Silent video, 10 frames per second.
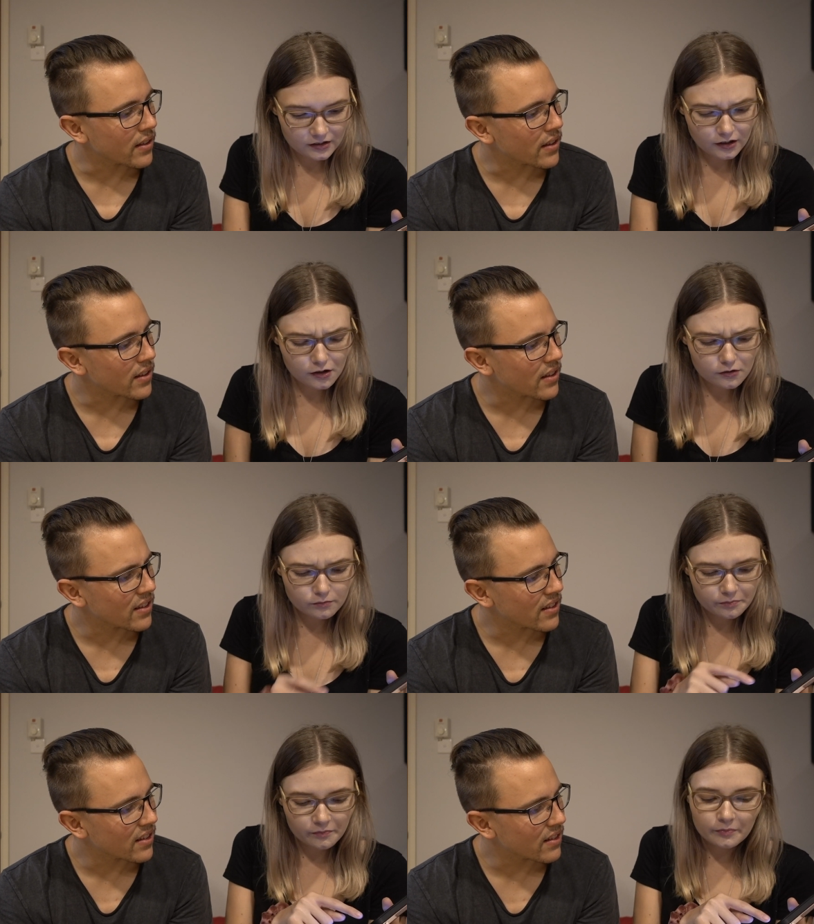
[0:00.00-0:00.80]
Speaker 1: Oh,
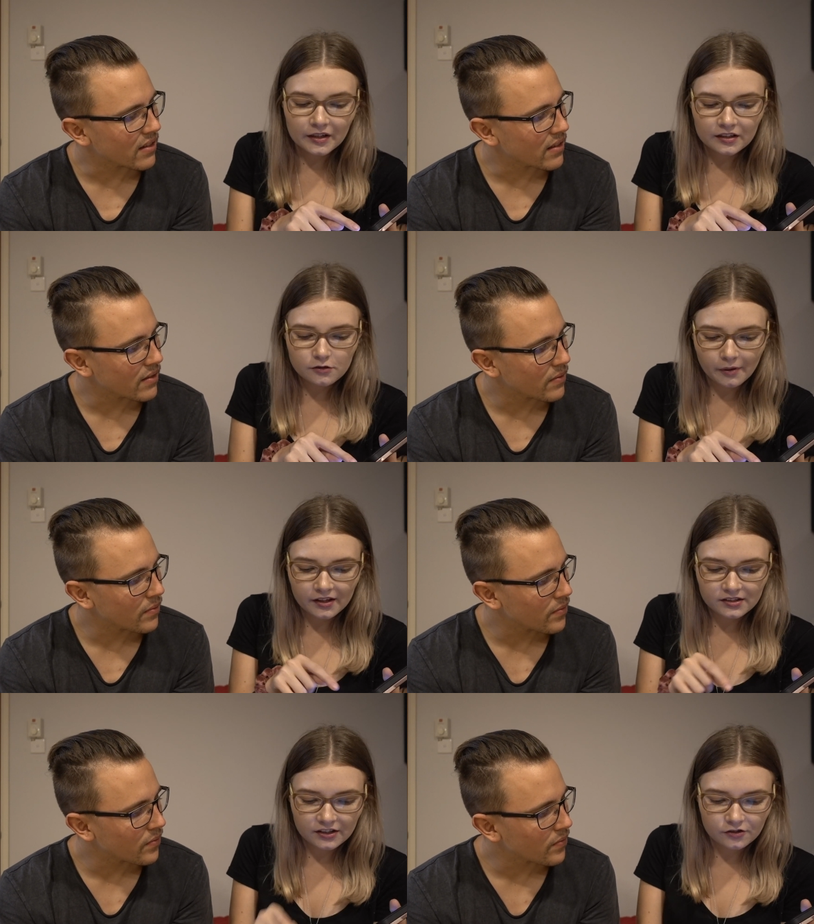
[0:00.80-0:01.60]
being a
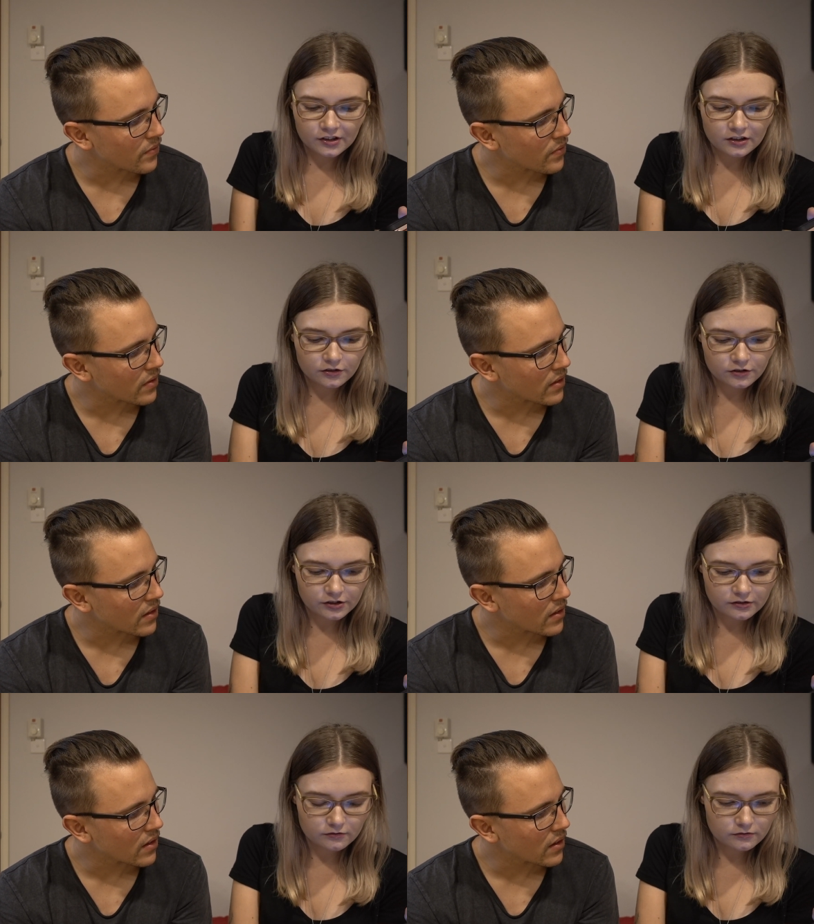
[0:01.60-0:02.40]
20th century
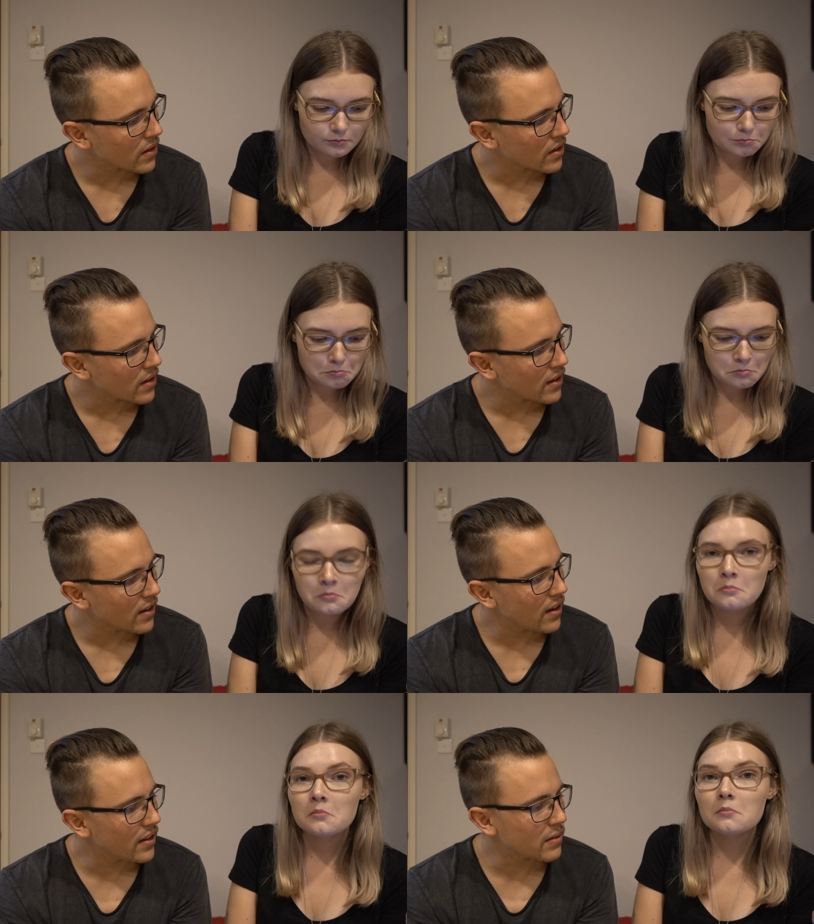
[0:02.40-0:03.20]
inclusion.
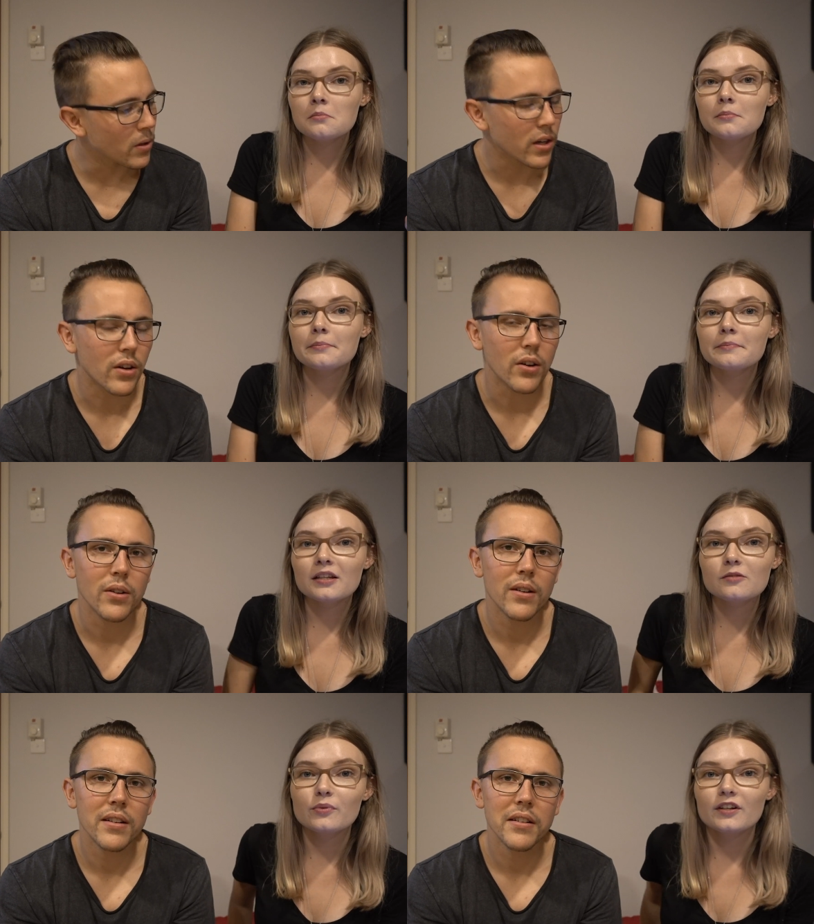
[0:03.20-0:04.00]
That's
Speaker 2: pretty cool.
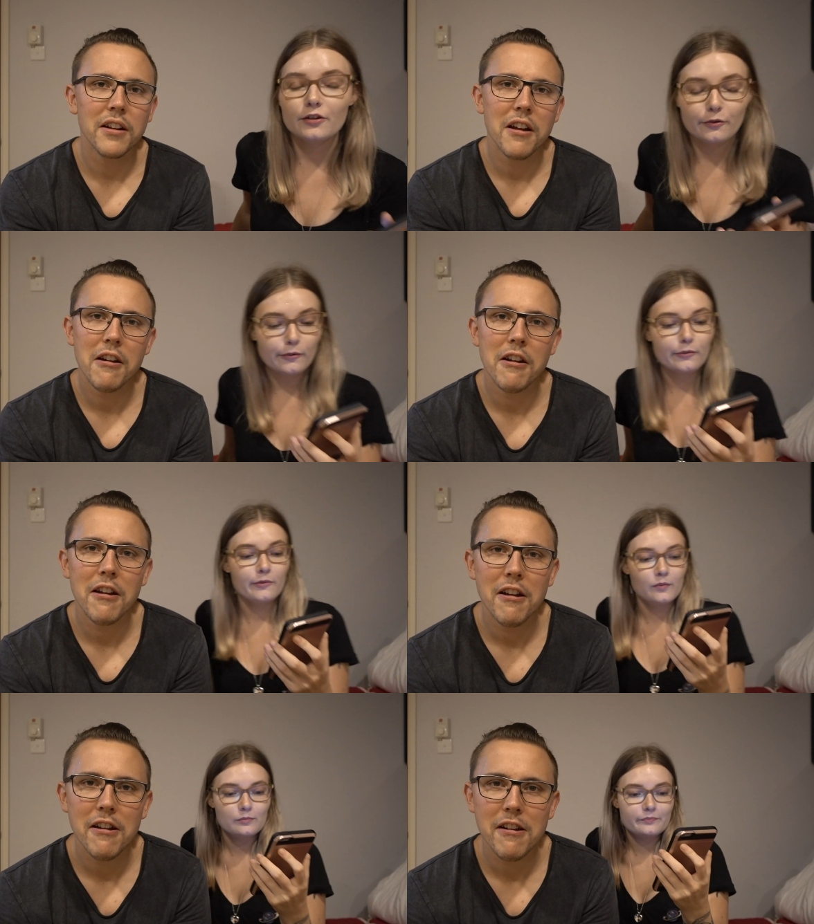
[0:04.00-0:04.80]
That's pretty cool.
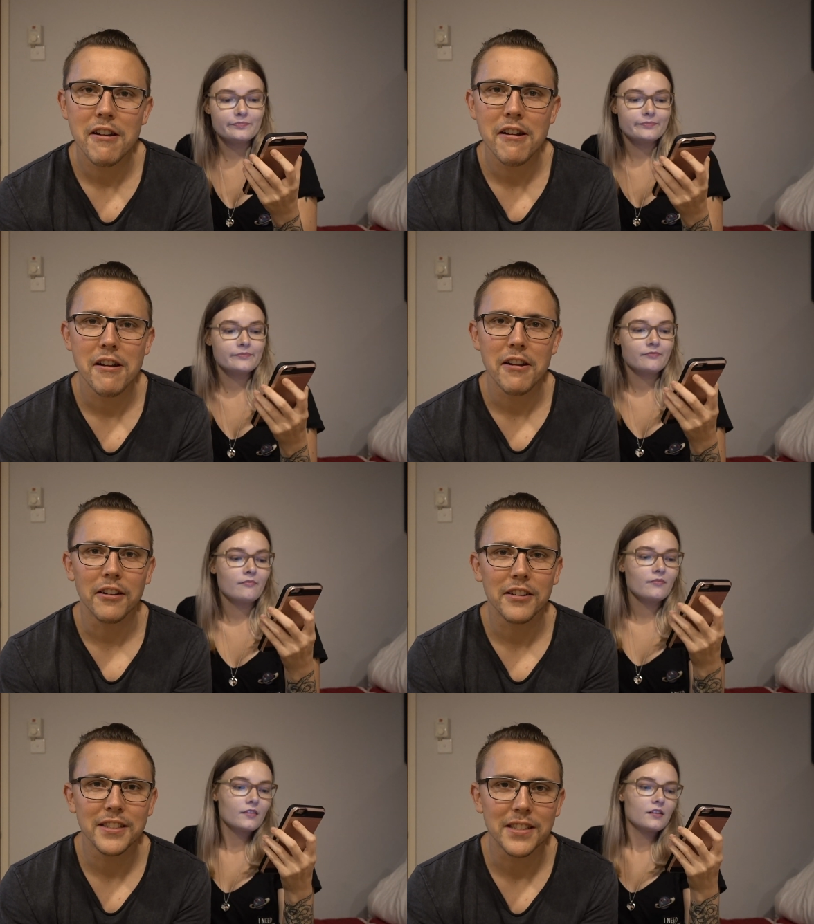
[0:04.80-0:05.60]
Yeah,
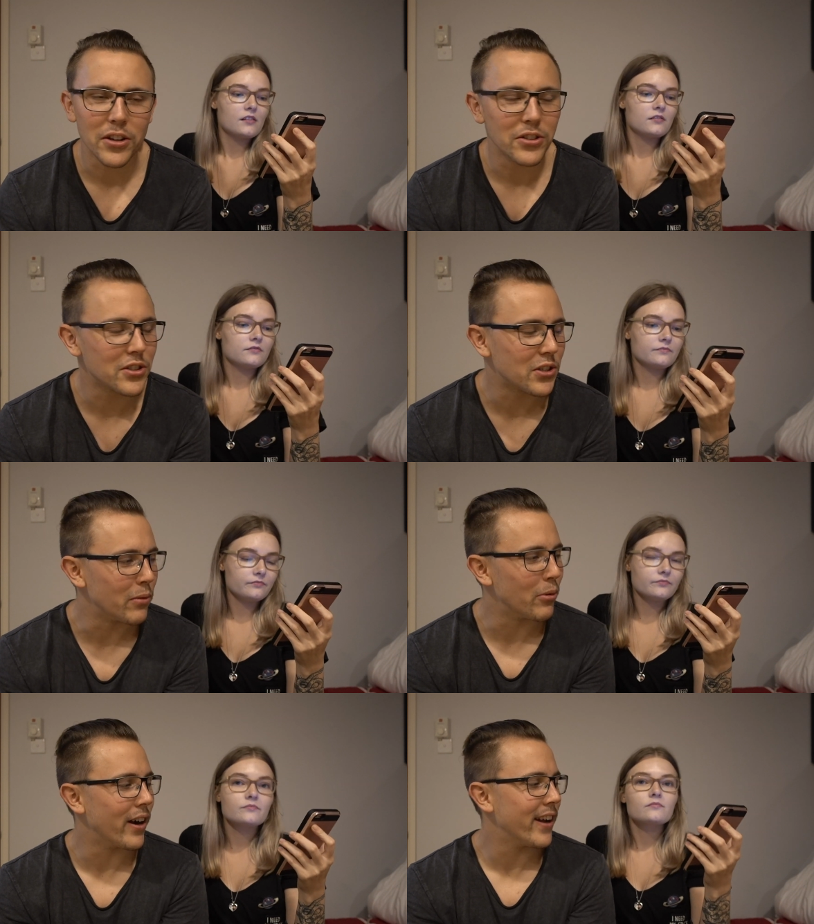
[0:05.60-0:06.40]
because his nose is so
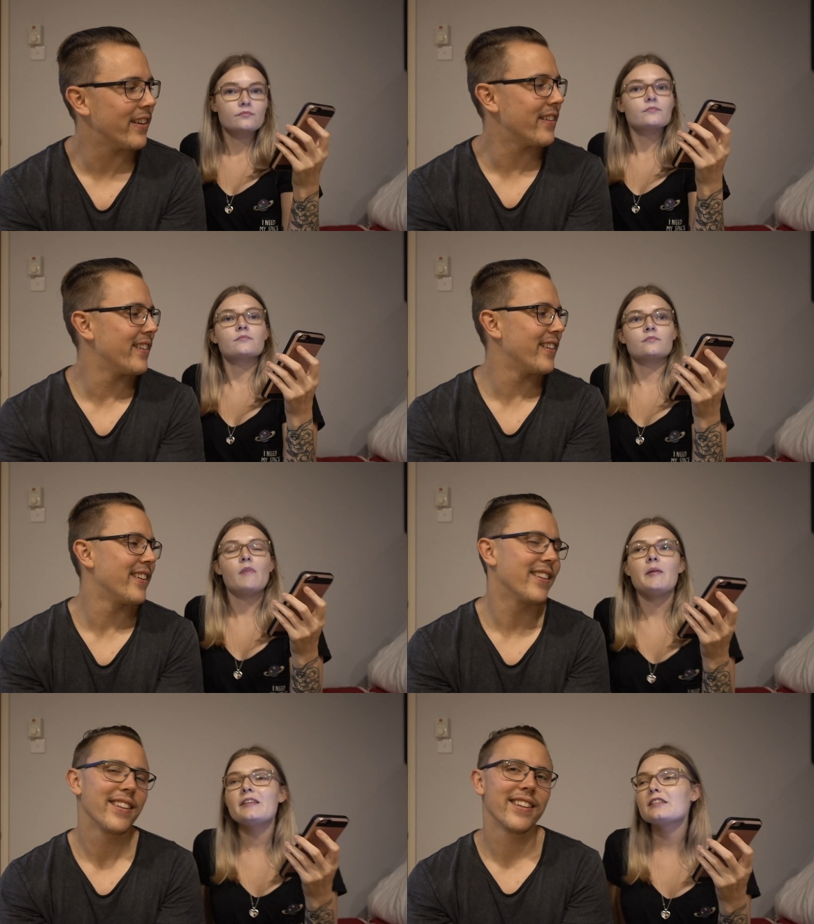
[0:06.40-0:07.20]
bright.
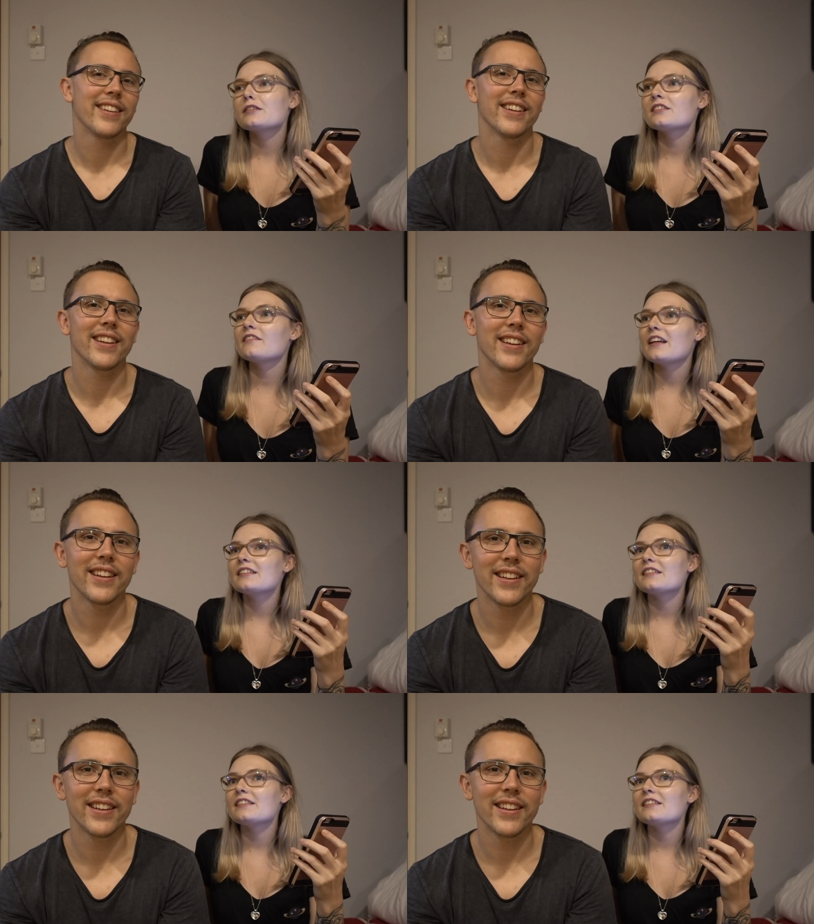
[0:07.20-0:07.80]
Speaker 1: Maybe it's because of that